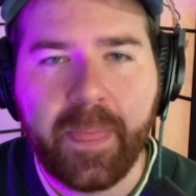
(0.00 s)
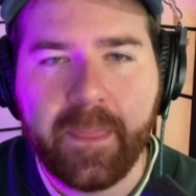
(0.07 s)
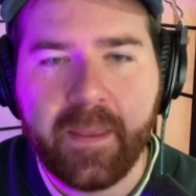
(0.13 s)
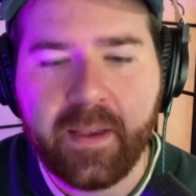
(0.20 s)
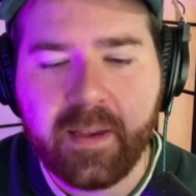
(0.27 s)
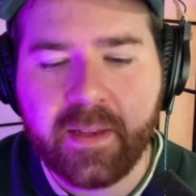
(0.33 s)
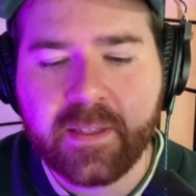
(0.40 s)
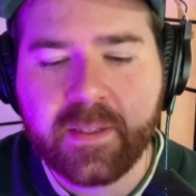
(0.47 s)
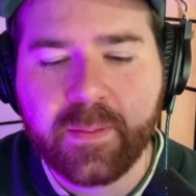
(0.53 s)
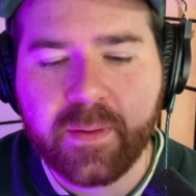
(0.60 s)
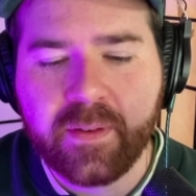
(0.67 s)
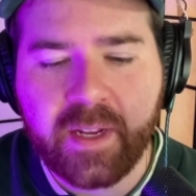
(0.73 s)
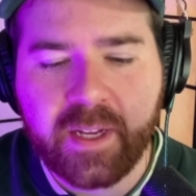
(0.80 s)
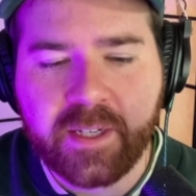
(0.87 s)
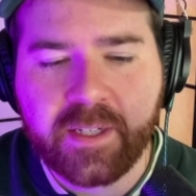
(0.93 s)

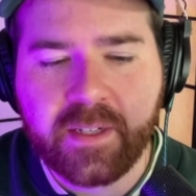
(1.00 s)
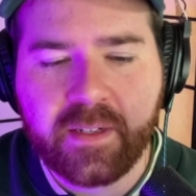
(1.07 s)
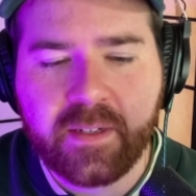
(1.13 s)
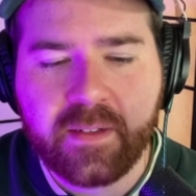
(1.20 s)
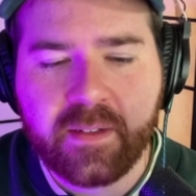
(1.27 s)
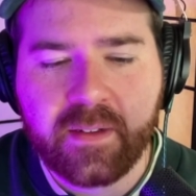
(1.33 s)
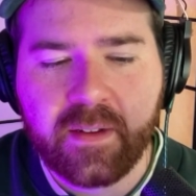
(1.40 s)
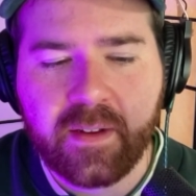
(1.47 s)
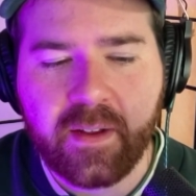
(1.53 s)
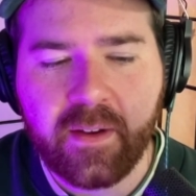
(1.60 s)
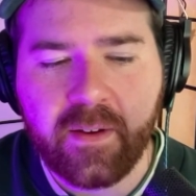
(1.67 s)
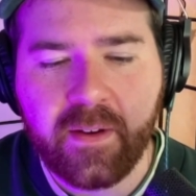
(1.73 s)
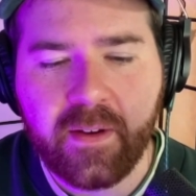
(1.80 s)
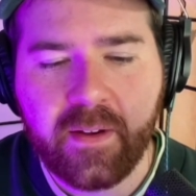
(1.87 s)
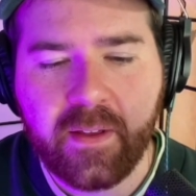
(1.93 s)
inspiration,
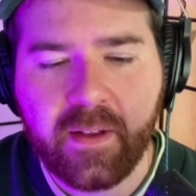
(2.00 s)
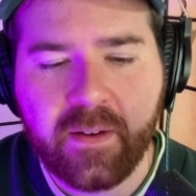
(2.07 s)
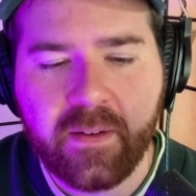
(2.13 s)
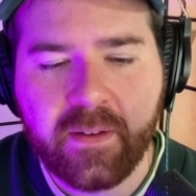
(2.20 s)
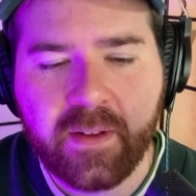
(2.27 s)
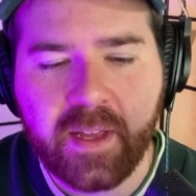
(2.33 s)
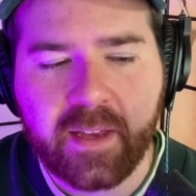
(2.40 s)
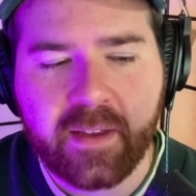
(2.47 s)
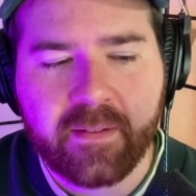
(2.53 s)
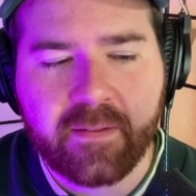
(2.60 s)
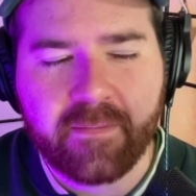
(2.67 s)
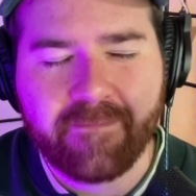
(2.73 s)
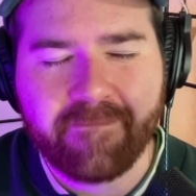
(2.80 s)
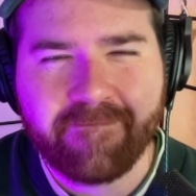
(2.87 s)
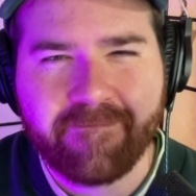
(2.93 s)
or like
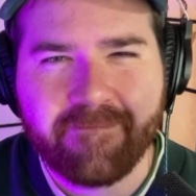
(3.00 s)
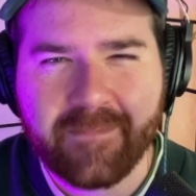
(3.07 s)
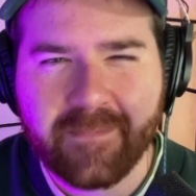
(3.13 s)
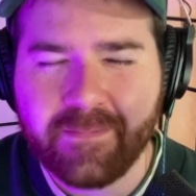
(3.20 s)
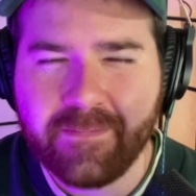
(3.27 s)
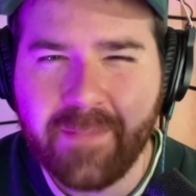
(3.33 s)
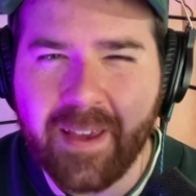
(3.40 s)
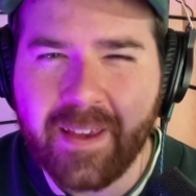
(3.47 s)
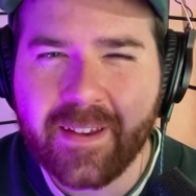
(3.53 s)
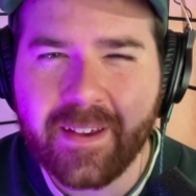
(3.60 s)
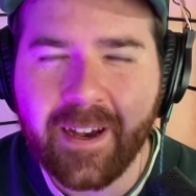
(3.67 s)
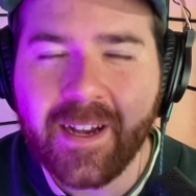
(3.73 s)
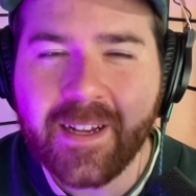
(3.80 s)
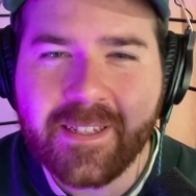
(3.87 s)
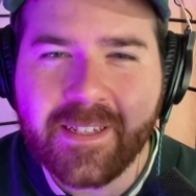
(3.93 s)

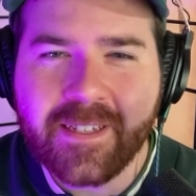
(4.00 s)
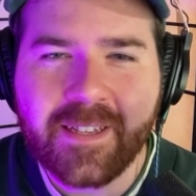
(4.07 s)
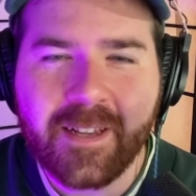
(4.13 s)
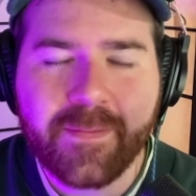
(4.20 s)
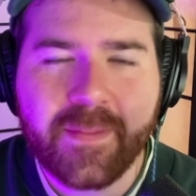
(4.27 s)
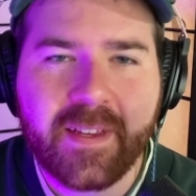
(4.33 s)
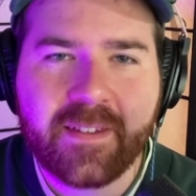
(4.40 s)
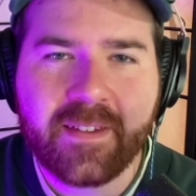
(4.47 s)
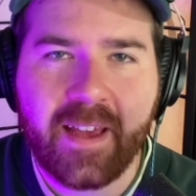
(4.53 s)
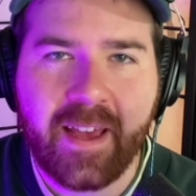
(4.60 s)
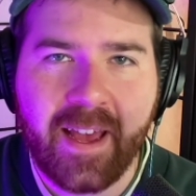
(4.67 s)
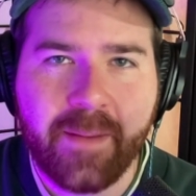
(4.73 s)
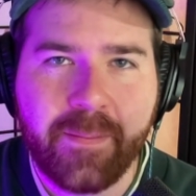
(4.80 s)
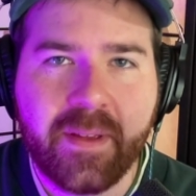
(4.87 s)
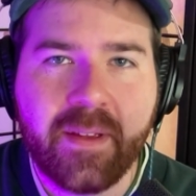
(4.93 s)
causing something to
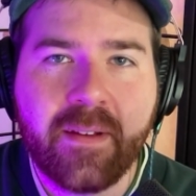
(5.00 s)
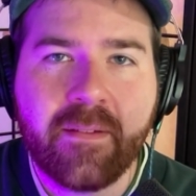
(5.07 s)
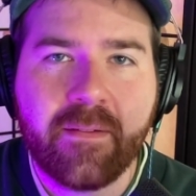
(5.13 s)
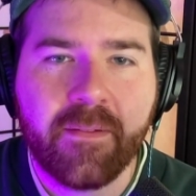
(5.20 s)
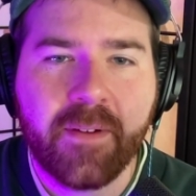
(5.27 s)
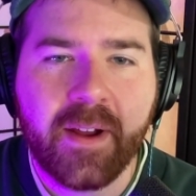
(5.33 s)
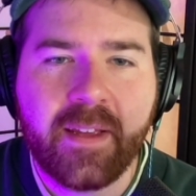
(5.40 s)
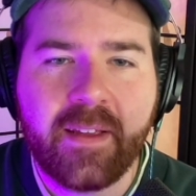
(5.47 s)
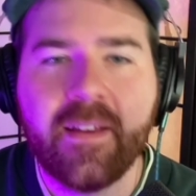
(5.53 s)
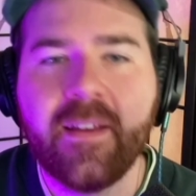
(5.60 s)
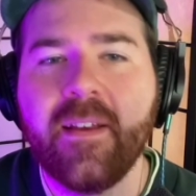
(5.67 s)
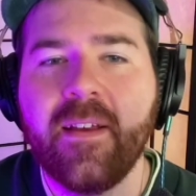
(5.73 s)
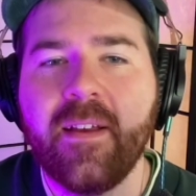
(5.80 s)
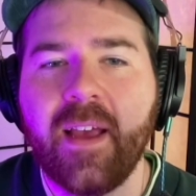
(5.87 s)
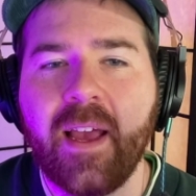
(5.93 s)
happen, right?
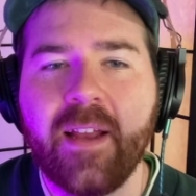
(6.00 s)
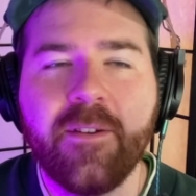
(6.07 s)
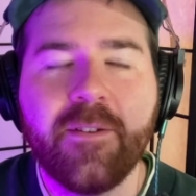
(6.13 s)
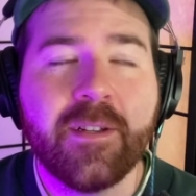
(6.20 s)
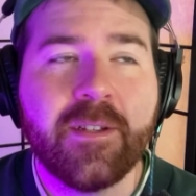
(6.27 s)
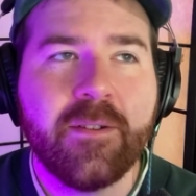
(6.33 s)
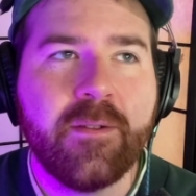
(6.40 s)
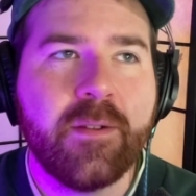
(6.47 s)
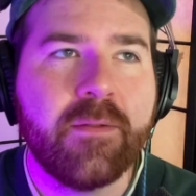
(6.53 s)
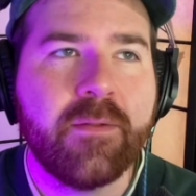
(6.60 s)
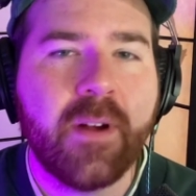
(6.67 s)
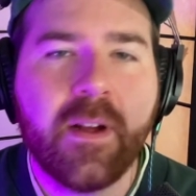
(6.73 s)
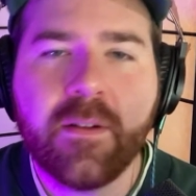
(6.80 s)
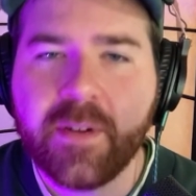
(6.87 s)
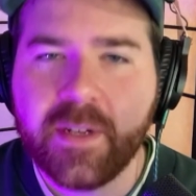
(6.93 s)
And you can do it the
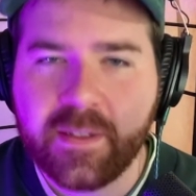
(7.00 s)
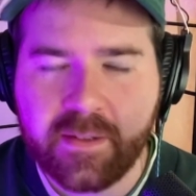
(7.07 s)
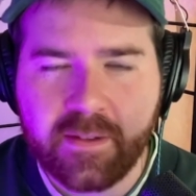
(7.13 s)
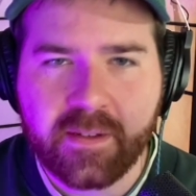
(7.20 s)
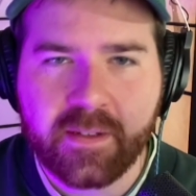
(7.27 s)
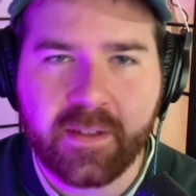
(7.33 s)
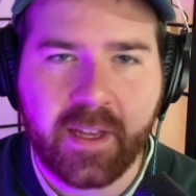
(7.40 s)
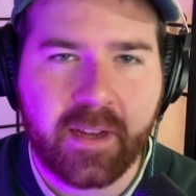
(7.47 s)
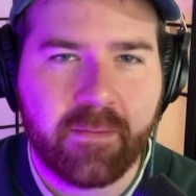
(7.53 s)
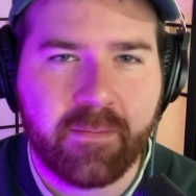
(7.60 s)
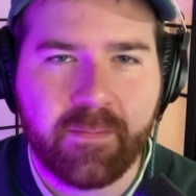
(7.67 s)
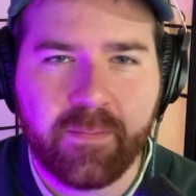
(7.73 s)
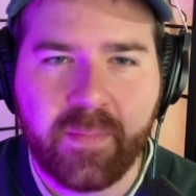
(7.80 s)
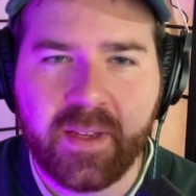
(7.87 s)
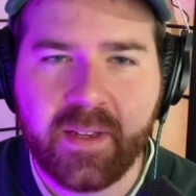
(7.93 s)
wrong way, so you can like
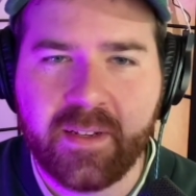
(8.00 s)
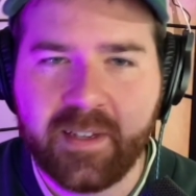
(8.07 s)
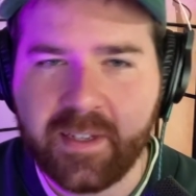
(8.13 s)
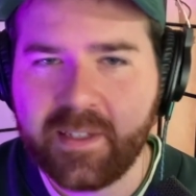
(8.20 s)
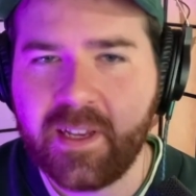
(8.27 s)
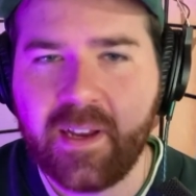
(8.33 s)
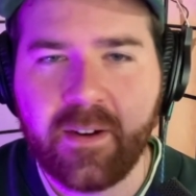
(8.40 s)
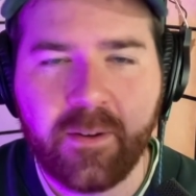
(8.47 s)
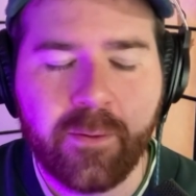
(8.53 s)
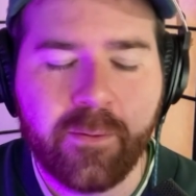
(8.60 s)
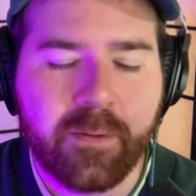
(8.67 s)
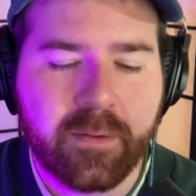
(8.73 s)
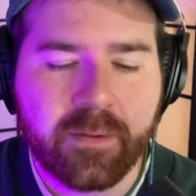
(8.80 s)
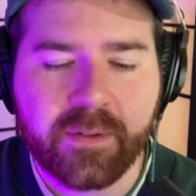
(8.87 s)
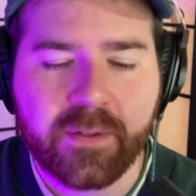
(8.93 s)
be a dictator who
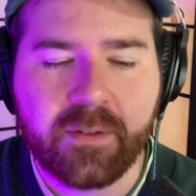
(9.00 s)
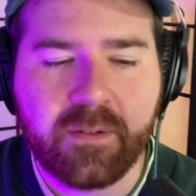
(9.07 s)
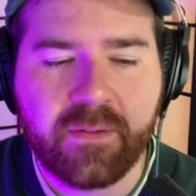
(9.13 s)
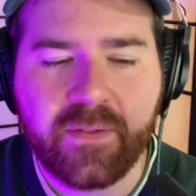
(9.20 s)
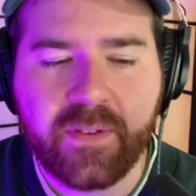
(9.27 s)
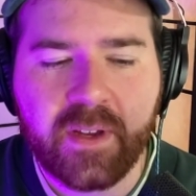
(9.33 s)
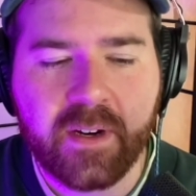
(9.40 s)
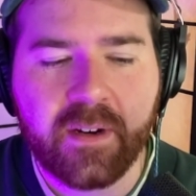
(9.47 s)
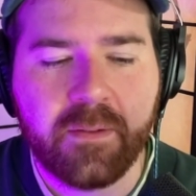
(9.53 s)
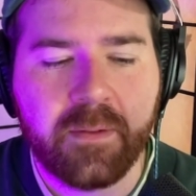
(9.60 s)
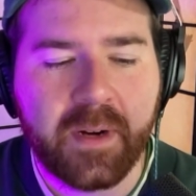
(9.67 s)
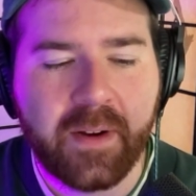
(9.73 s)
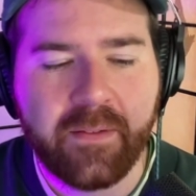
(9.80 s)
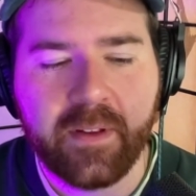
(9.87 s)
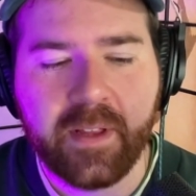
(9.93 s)
rules through fear or
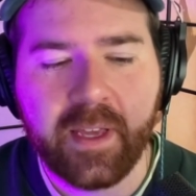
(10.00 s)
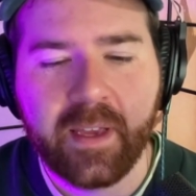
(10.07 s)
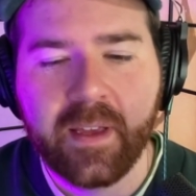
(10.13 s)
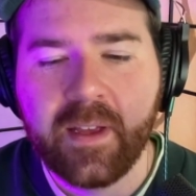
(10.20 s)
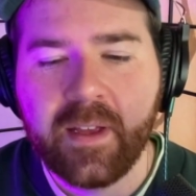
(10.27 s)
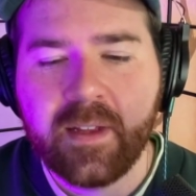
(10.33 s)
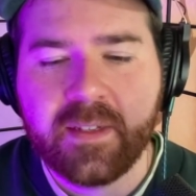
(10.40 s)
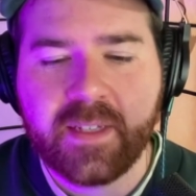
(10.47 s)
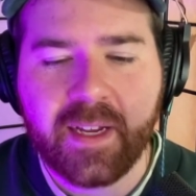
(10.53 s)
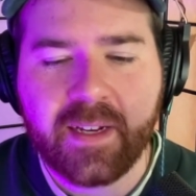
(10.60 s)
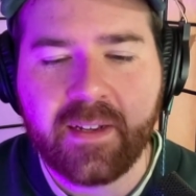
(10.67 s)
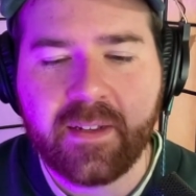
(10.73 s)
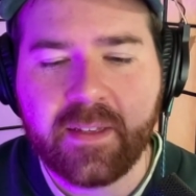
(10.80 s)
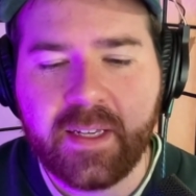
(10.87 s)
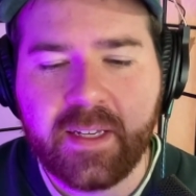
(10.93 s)
whatever. Like
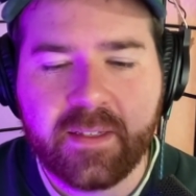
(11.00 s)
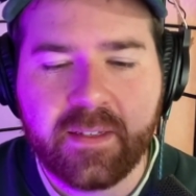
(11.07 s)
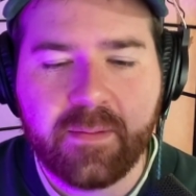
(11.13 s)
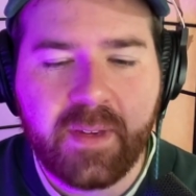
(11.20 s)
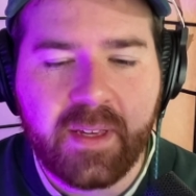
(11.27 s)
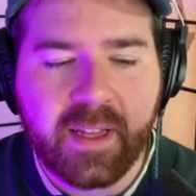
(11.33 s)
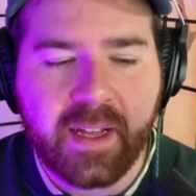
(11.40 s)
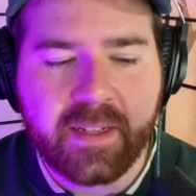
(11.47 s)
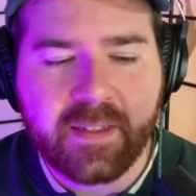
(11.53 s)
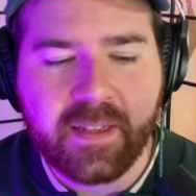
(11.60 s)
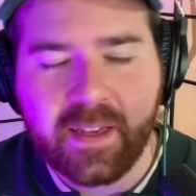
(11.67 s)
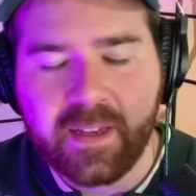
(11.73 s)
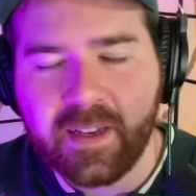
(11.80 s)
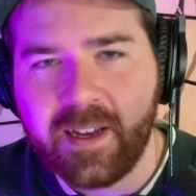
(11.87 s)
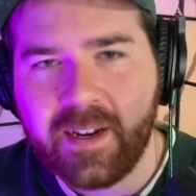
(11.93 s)
technically, to me, that's
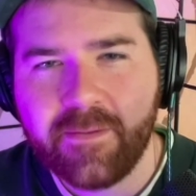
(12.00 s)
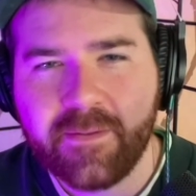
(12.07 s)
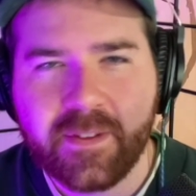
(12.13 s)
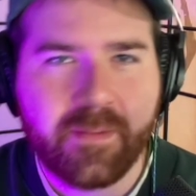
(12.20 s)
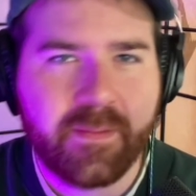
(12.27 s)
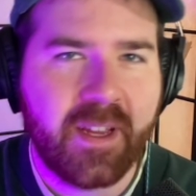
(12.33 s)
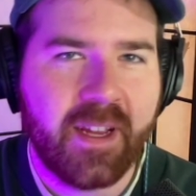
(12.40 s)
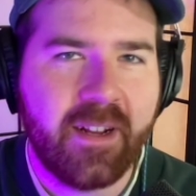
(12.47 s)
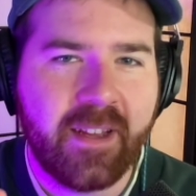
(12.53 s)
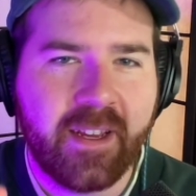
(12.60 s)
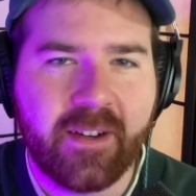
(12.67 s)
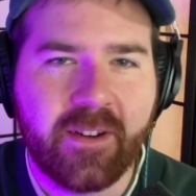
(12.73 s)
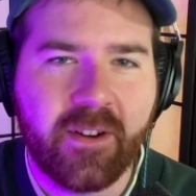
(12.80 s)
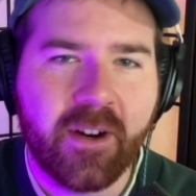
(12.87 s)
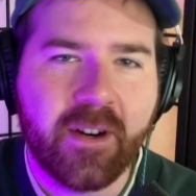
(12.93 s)
like kind of some kind of
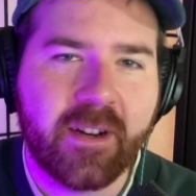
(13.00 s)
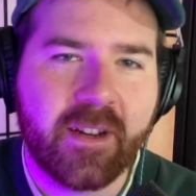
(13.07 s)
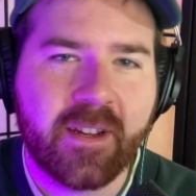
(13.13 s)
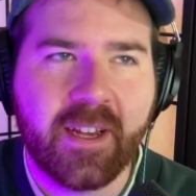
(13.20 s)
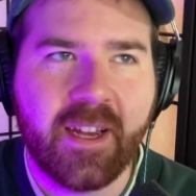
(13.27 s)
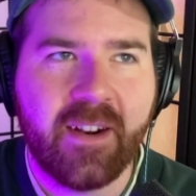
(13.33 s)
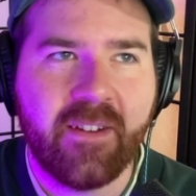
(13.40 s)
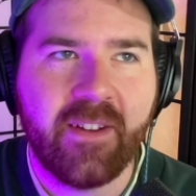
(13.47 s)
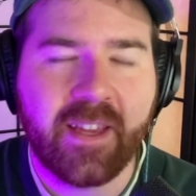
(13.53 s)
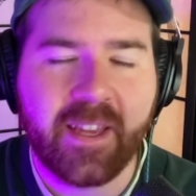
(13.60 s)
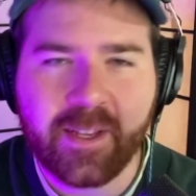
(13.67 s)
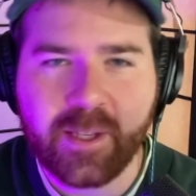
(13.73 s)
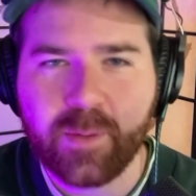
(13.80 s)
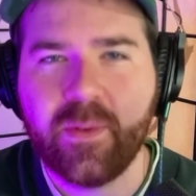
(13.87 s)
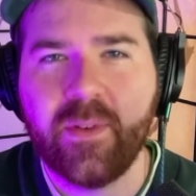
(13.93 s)
like dark kind of like
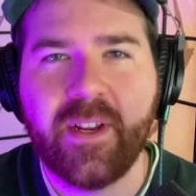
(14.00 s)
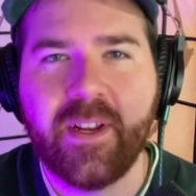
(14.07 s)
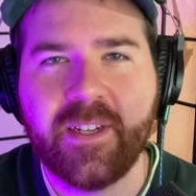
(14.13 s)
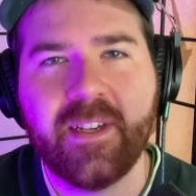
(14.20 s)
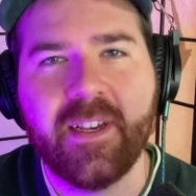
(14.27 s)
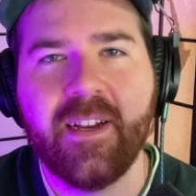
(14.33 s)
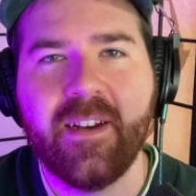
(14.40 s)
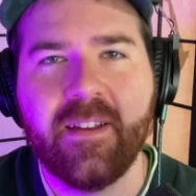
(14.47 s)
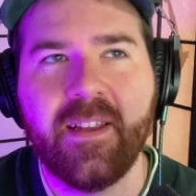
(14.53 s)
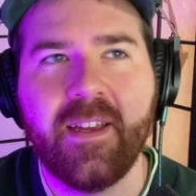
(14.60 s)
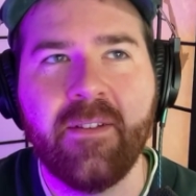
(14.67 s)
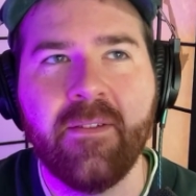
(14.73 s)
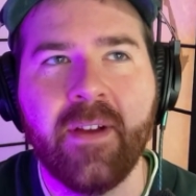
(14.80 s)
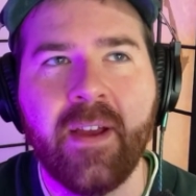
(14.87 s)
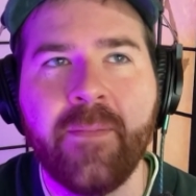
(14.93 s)
inspiration kind of
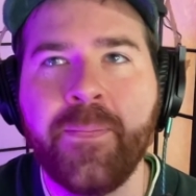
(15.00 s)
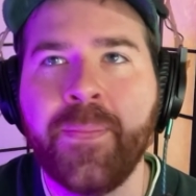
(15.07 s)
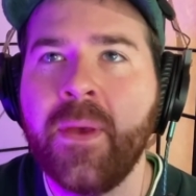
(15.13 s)
thing, right?